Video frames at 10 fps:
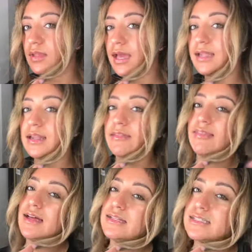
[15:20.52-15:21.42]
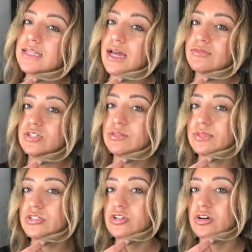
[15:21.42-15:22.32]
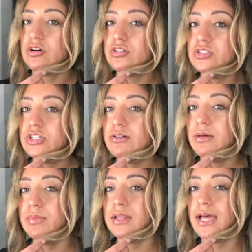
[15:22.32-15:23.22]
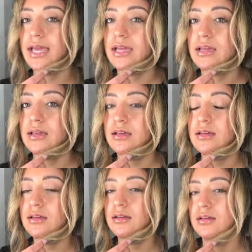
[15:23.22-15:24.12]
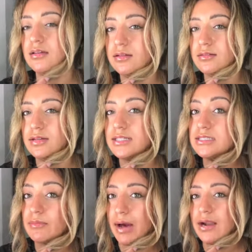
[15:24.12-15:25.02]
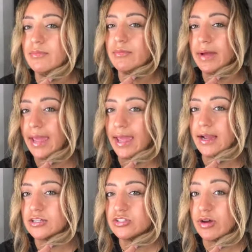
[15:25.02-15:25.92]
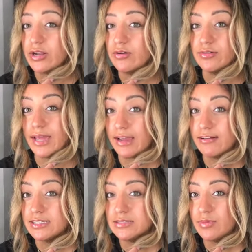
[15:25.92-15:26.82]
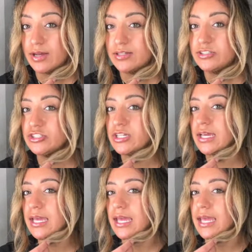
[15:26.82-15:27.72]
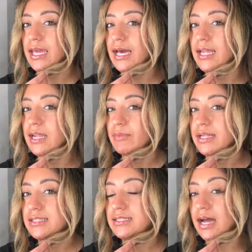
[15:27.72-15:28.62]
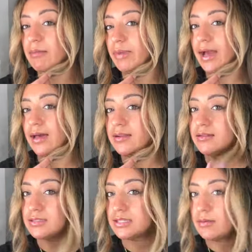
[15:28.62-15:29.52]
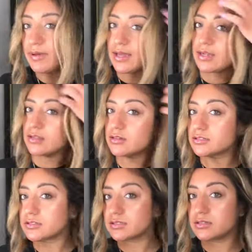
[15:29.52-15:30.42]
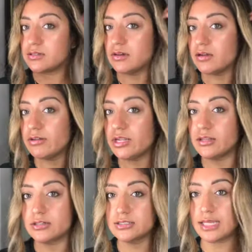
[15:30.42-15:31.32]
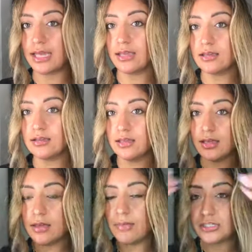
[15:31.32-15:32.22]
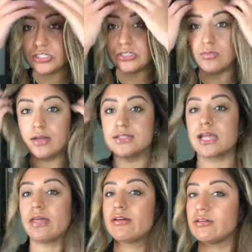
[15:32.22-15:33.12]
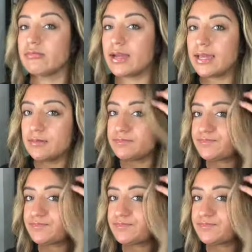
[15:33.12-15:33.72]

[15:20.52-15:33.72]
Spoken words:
And that doesn't have too much curl to it, but like it's the bottom of my hair, so I don't care as much. And I mean, it's not bad. It's not bad. It already looks like it meshes well together, right?